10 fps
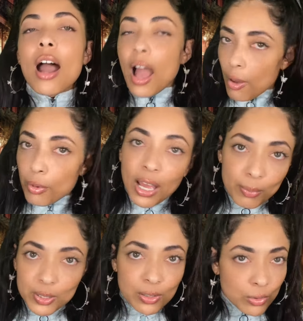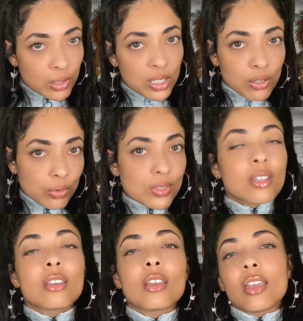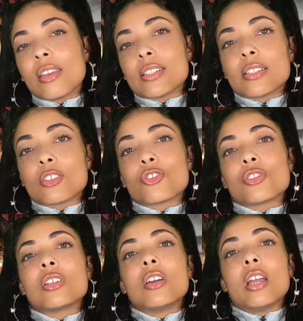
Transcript: I would absolutely use Ancestry.